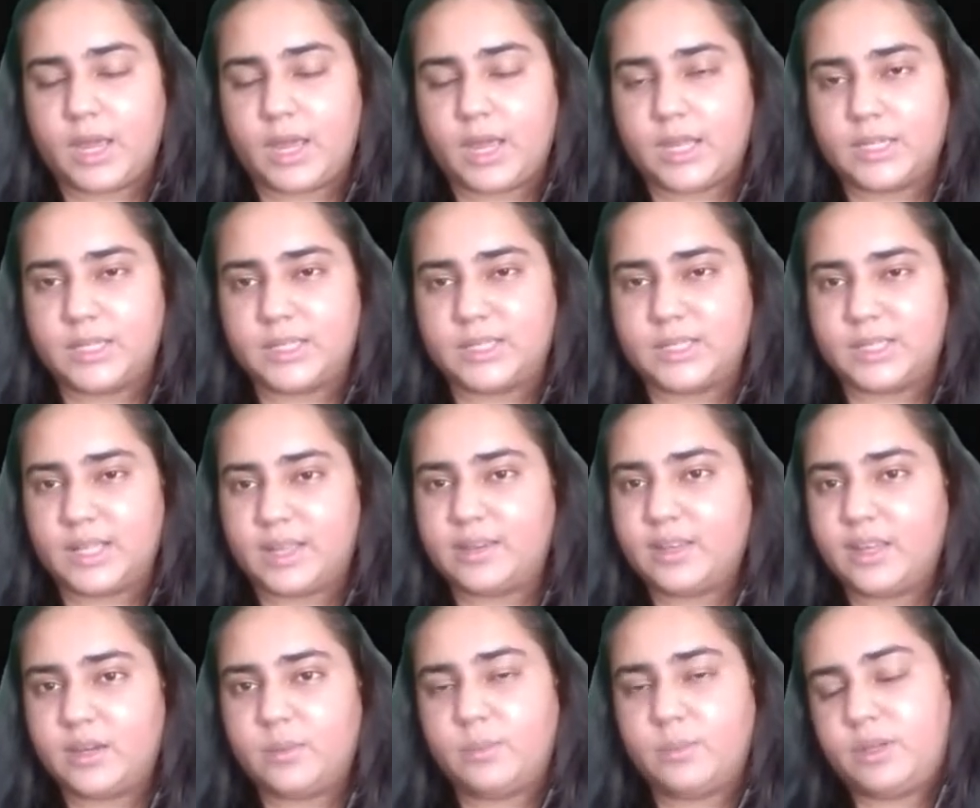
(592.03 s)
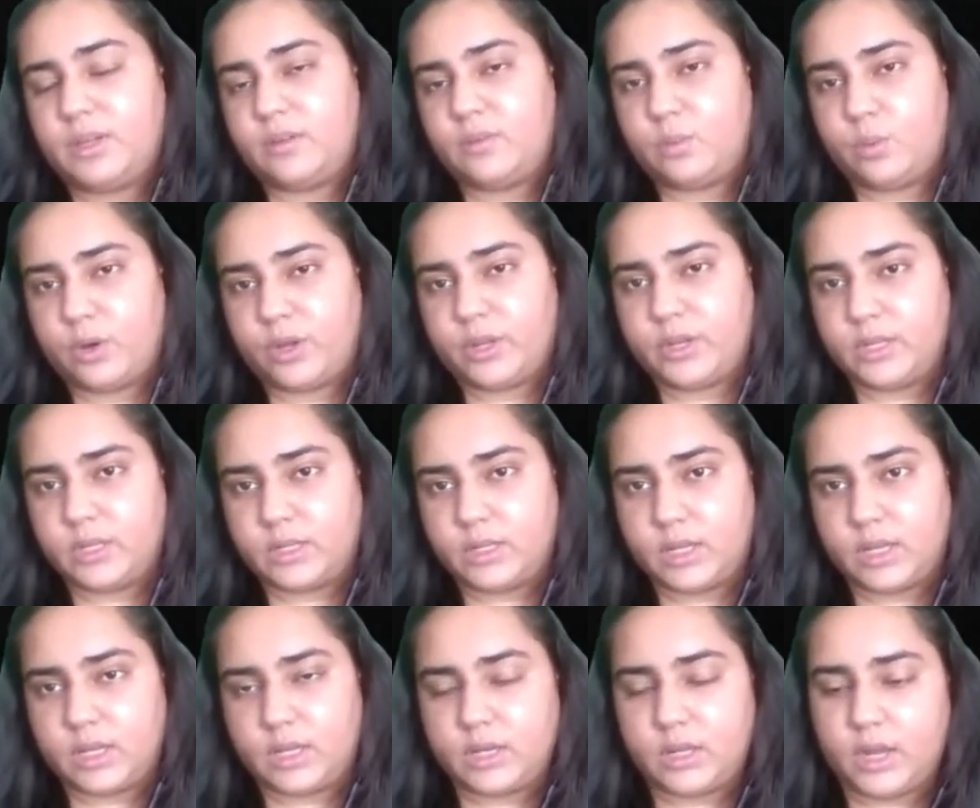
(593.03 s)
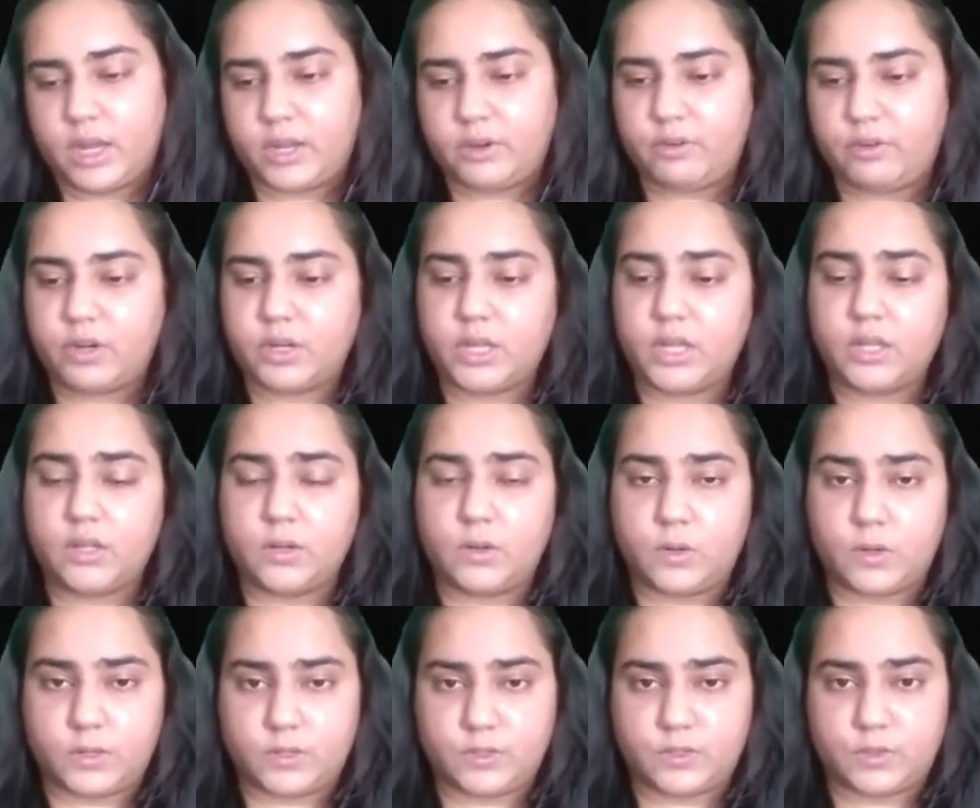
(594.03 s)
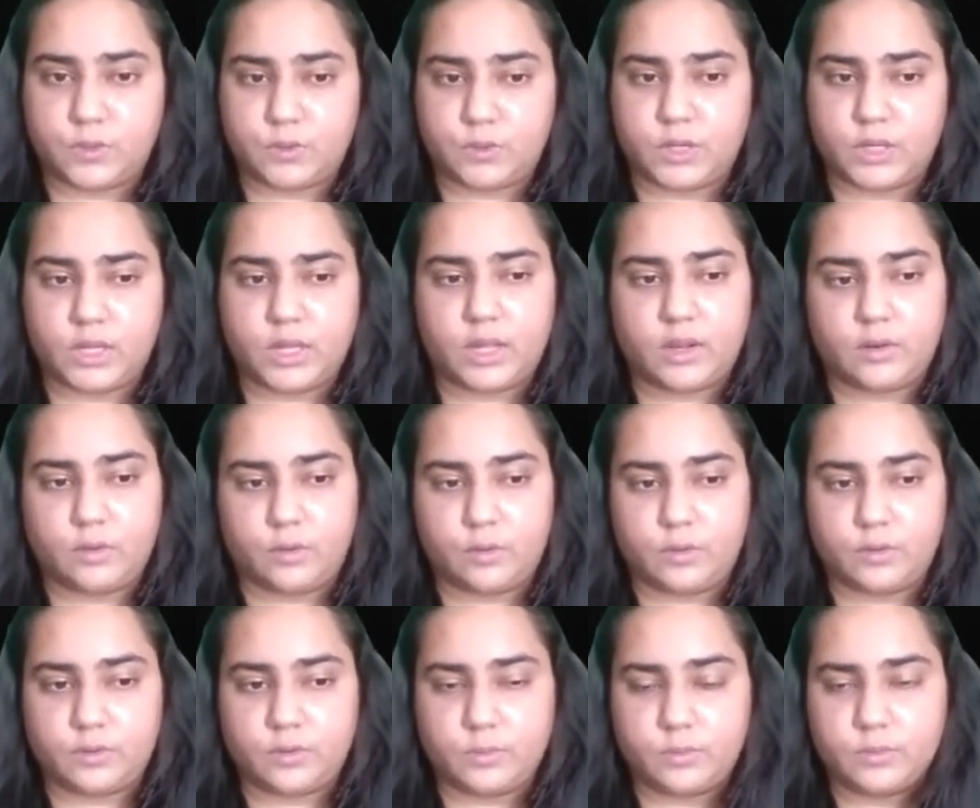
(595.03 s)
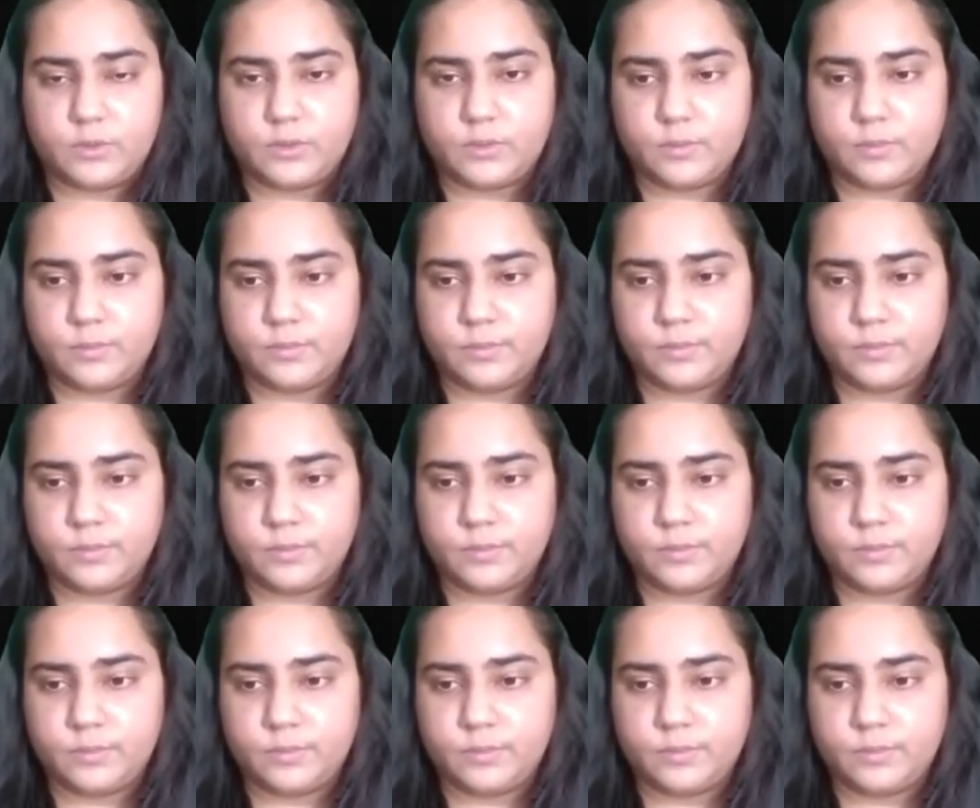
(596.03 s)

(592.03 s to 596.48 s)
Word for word: and that can be avoided in hierarchical clustering algorithms.